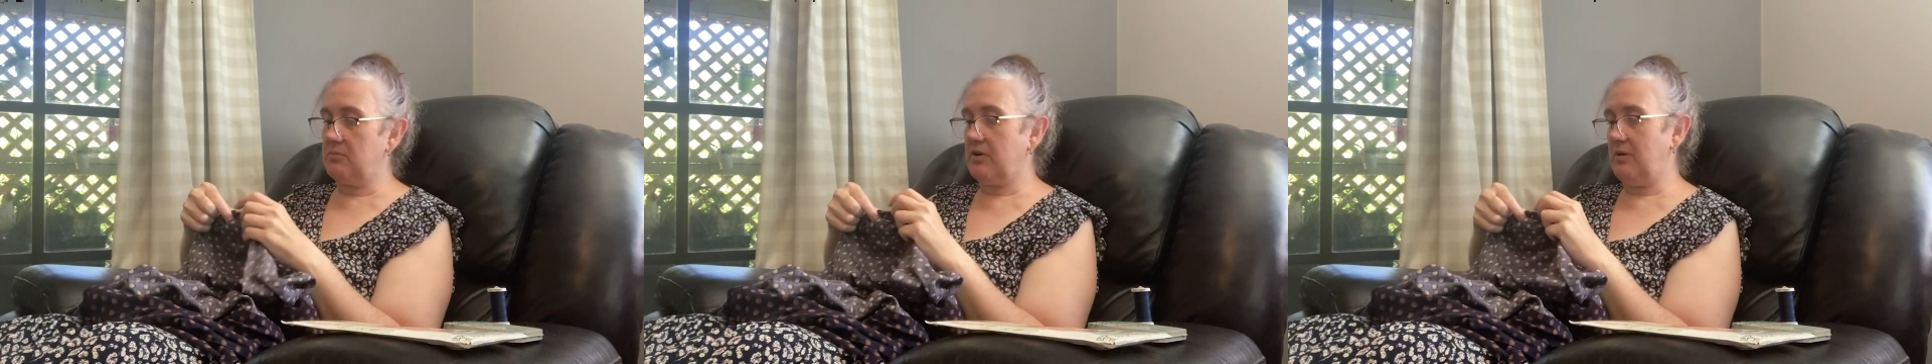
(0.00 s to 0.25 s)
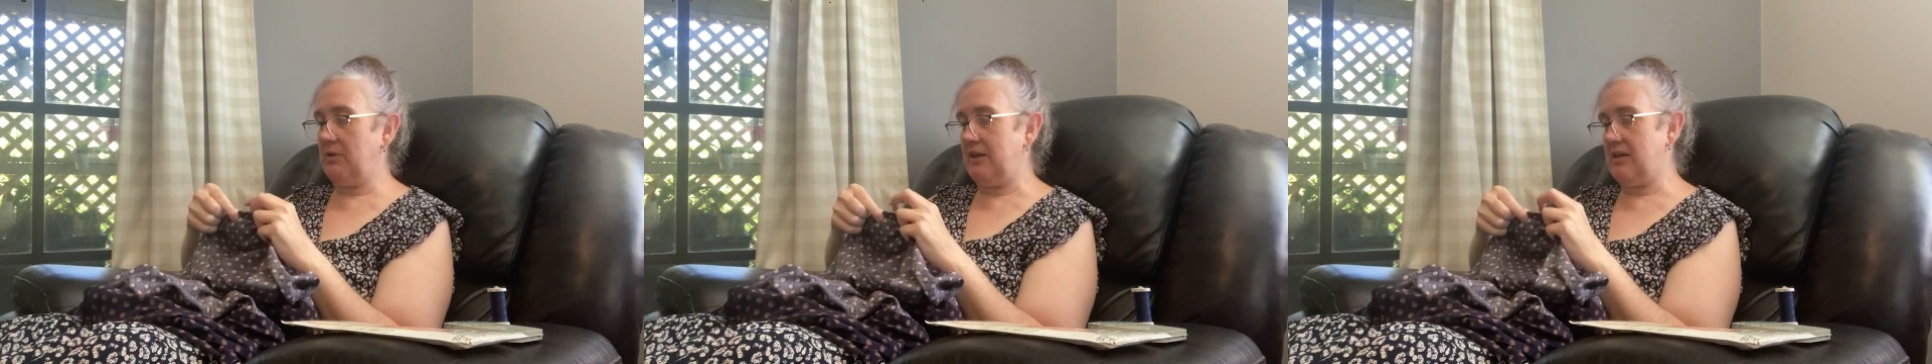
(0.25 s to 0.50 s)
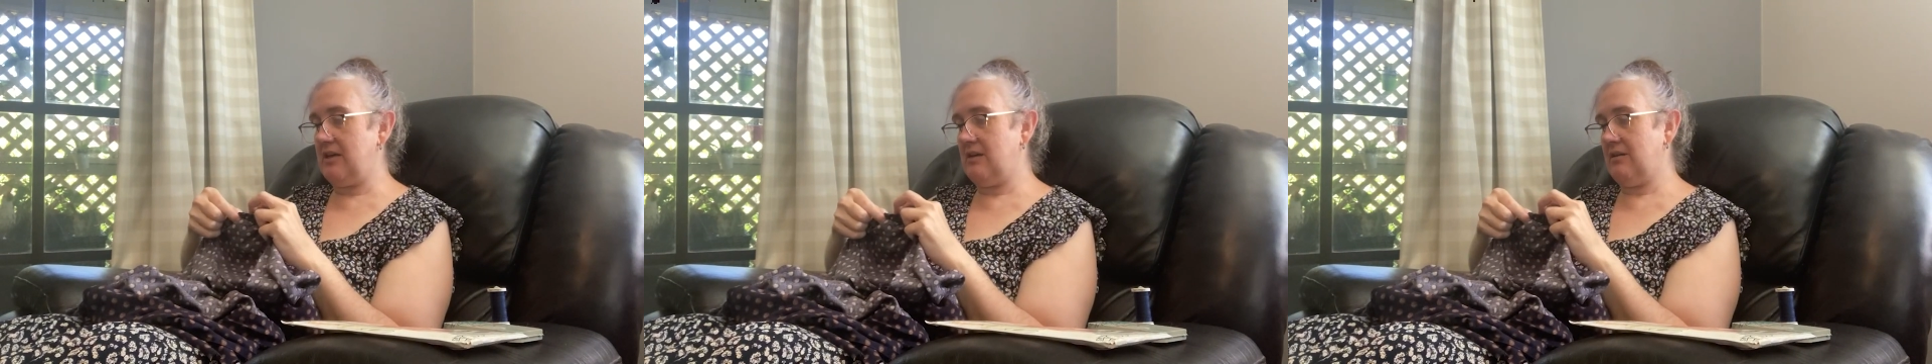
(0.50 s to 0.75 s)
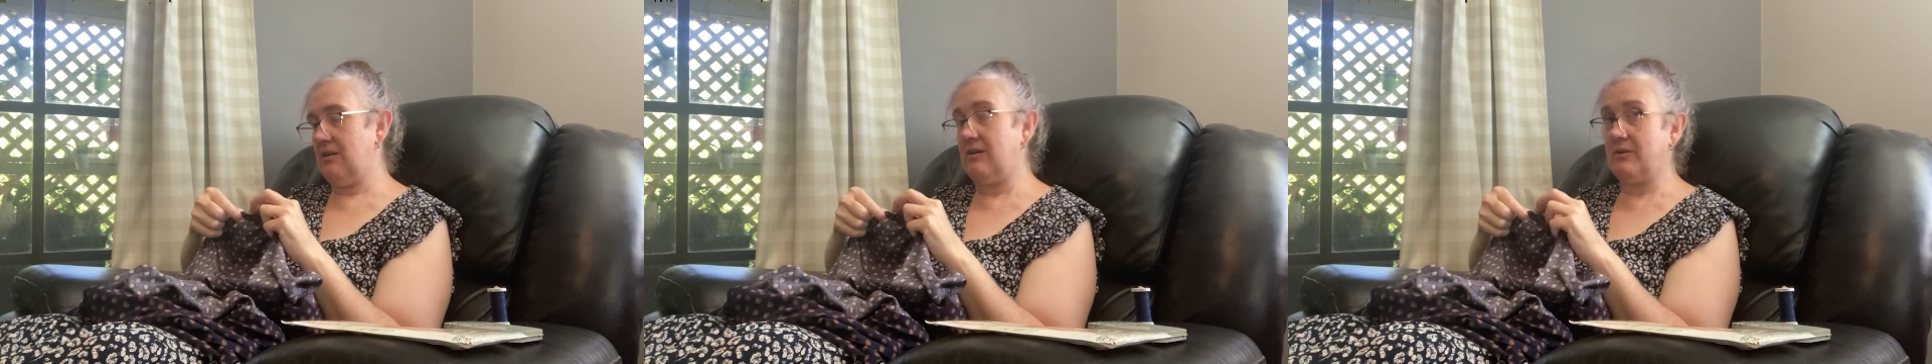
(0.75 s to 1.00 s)
probably
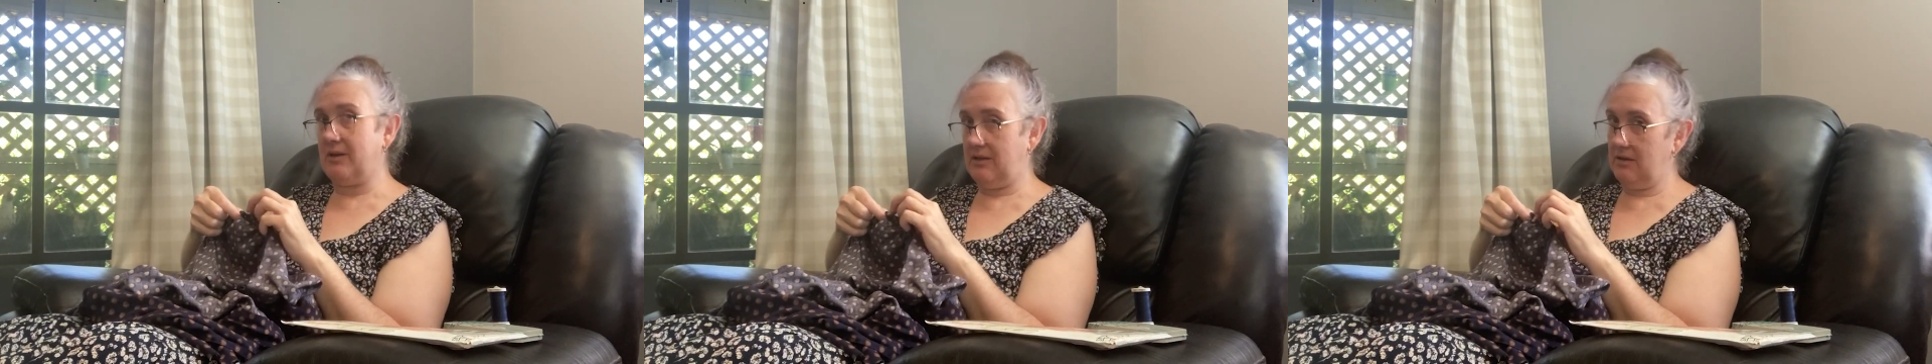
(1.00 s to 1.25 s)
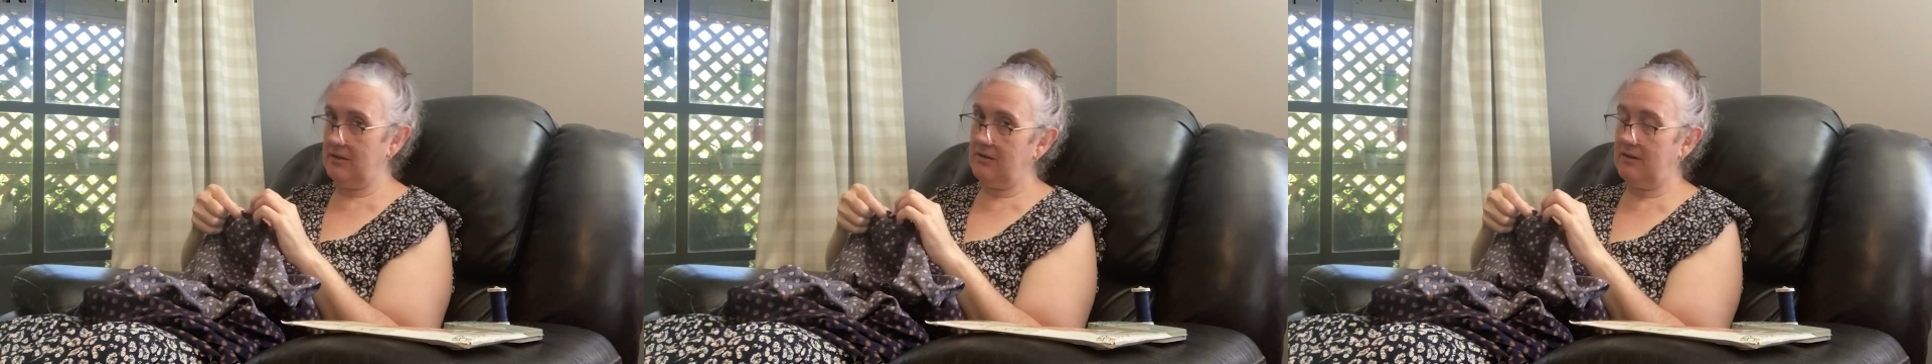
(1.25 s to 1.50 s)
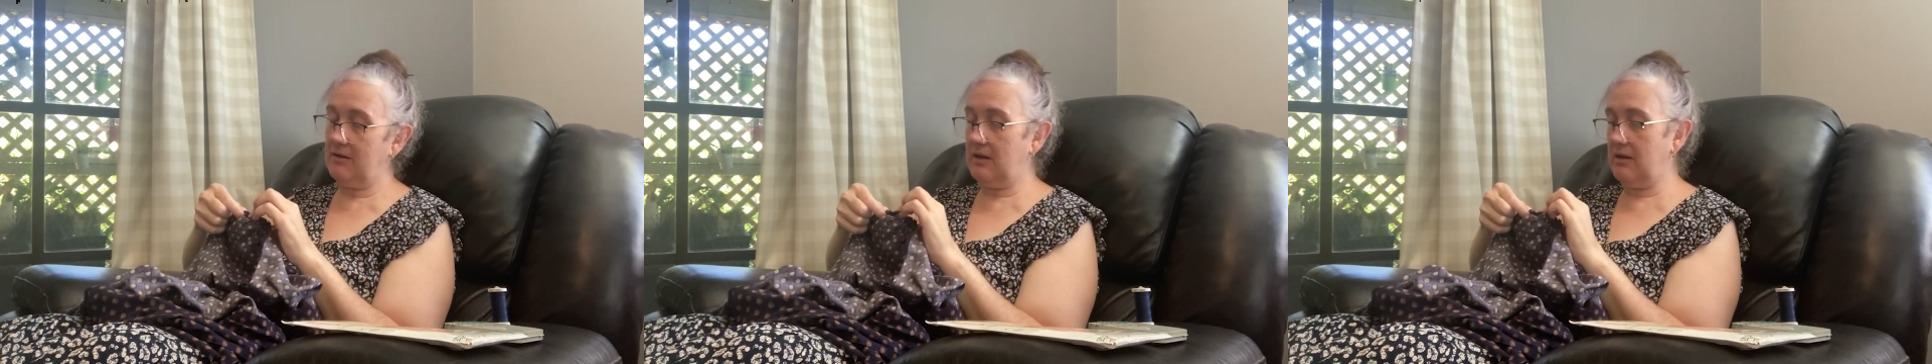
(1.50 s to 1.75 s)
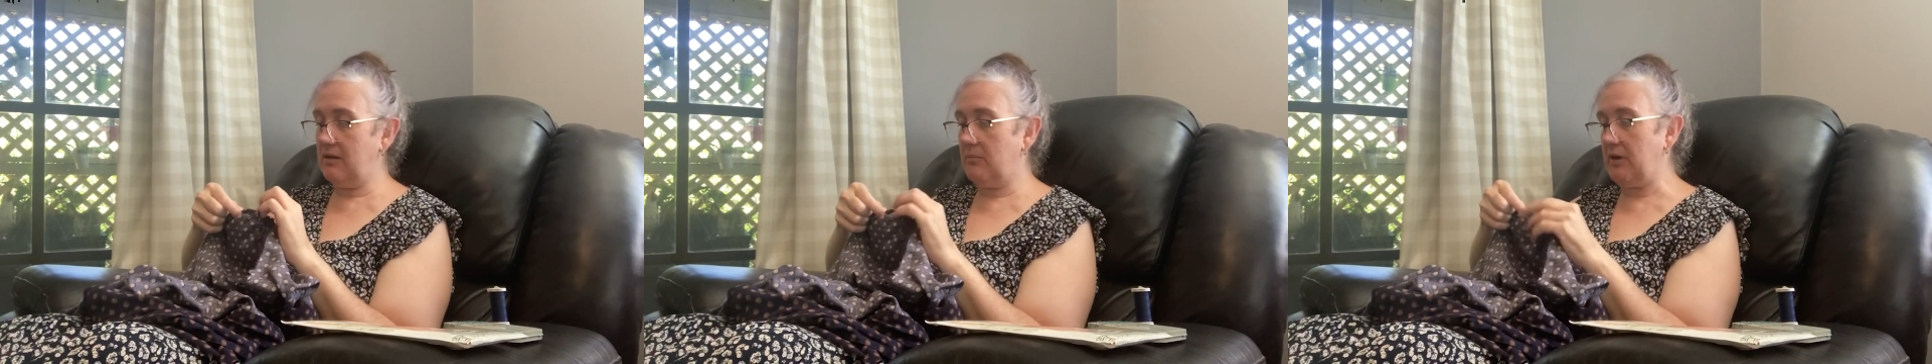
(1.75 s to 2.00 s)
hear Laurie
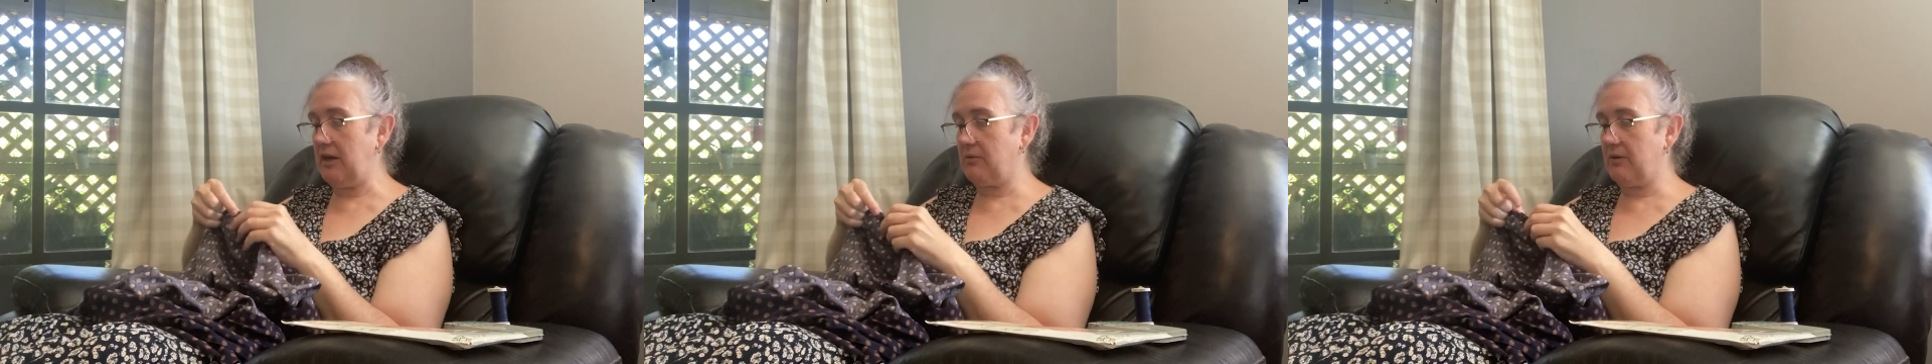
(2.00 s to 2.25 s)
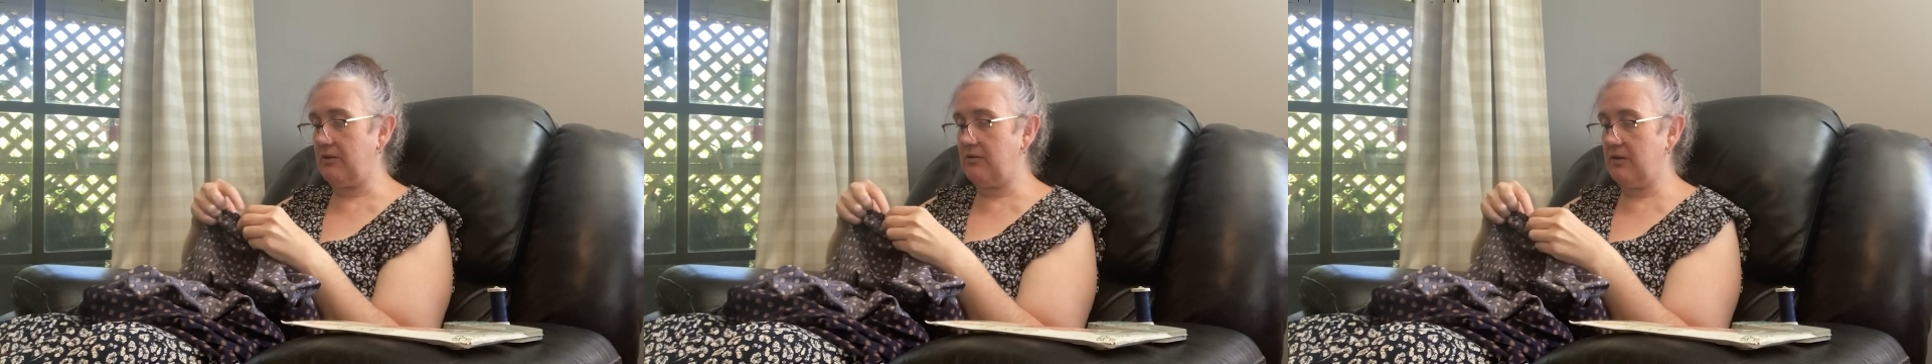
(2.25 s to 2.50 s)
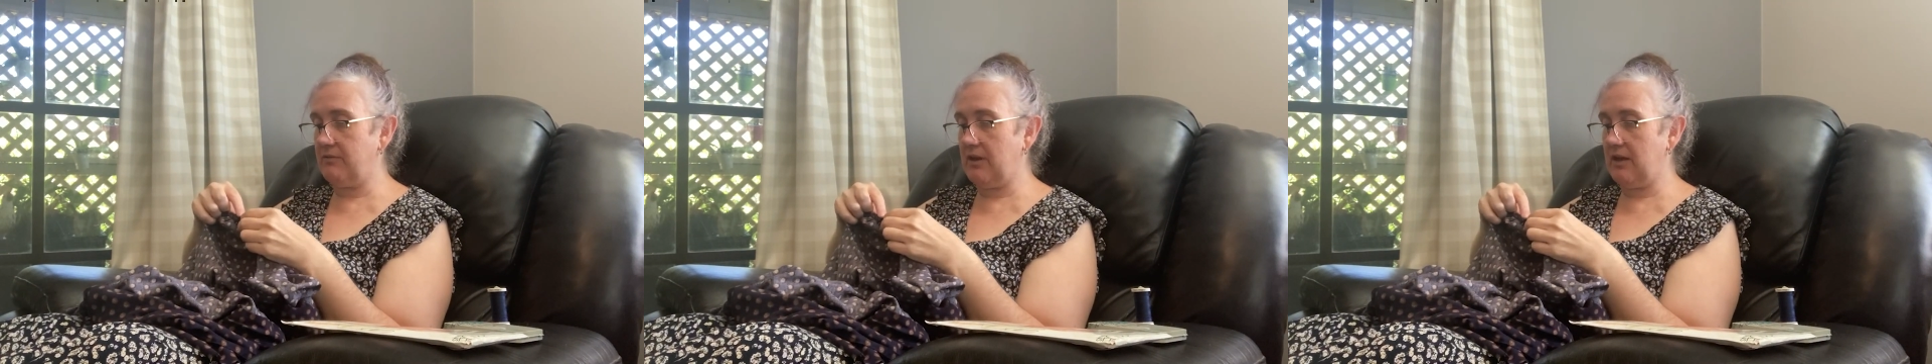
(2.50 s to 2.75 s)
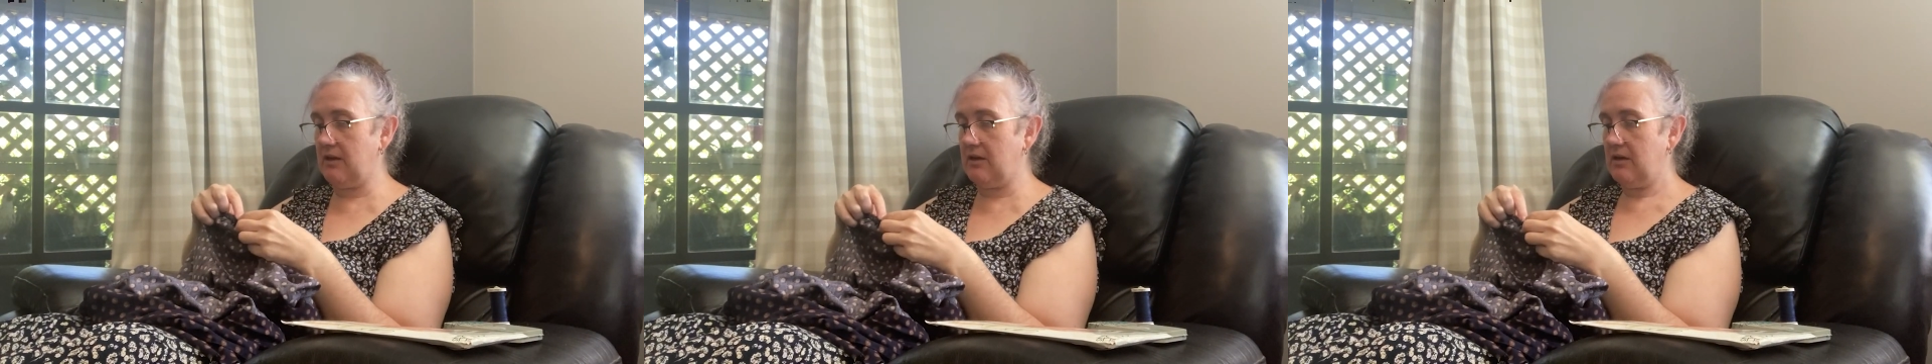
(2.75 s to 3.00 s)
in the background over
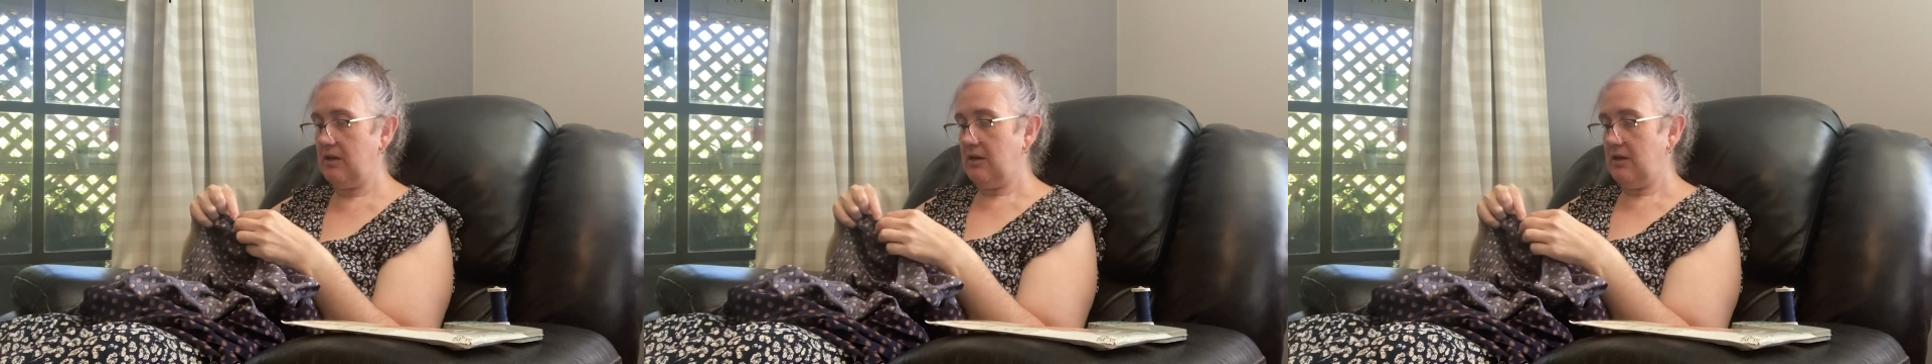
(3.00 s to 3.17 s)
there.